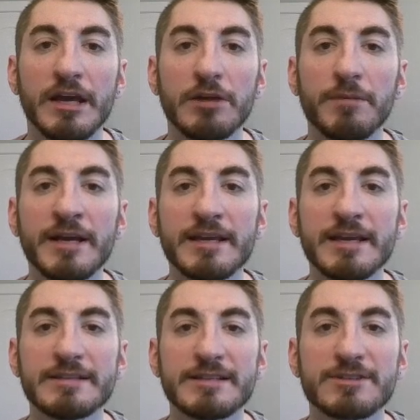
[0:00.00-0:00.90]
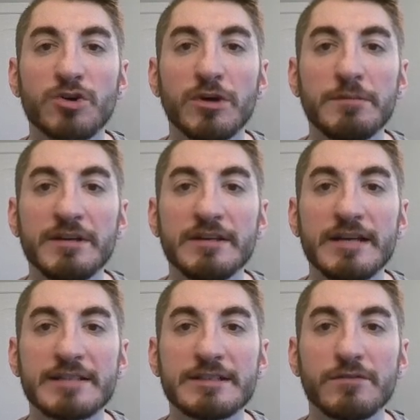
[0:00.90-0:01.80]
In my case, it's going to be a
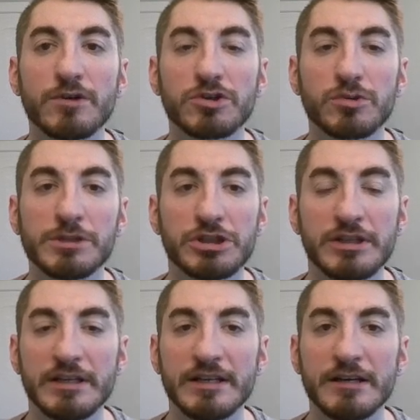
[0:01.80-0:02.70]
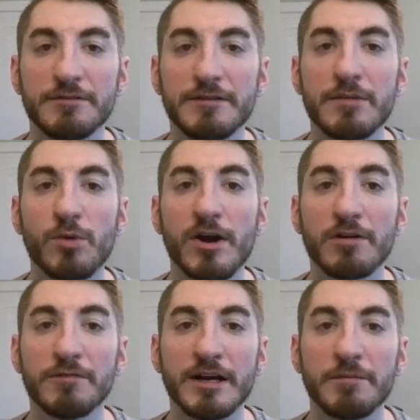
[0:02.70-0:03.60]
nested virtual machine in a VMware
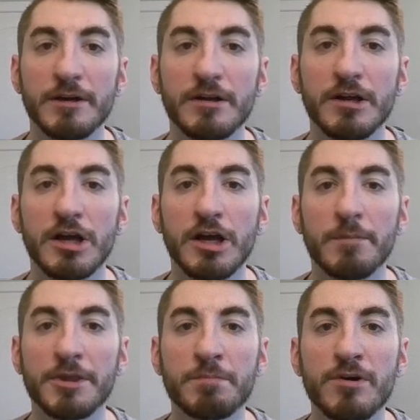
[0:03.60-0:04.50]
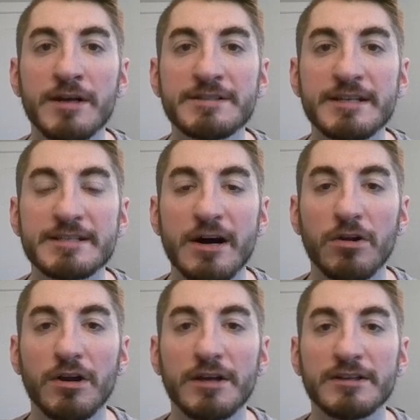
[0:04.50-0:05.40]
environment, but the process
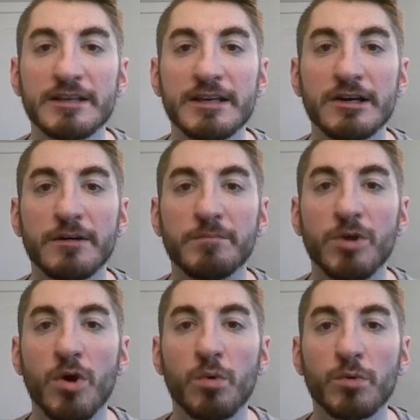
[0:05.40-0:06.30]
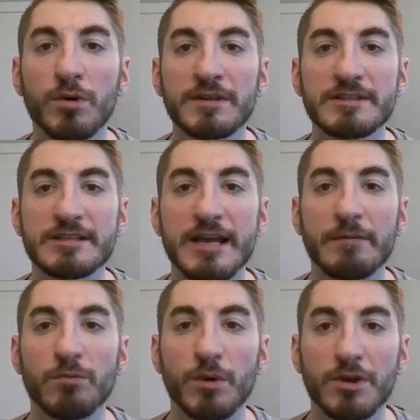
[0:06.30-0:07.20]
outlined in GitHub would work the
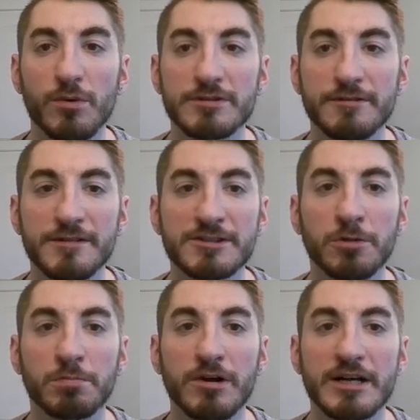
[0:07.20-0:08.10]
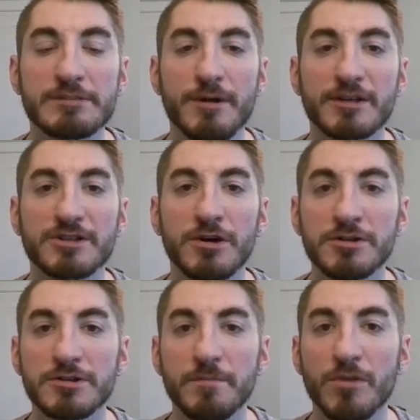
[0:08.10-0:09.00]
same whether it was a physical Proxmox
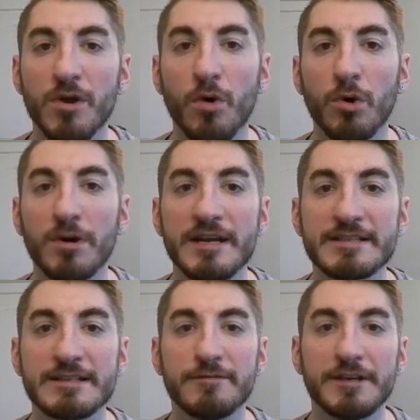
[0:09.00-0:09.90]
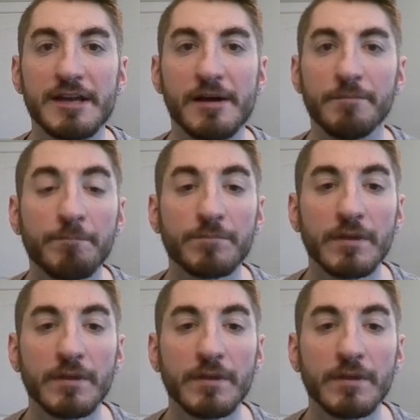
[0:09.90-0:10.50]
host or a nested VM.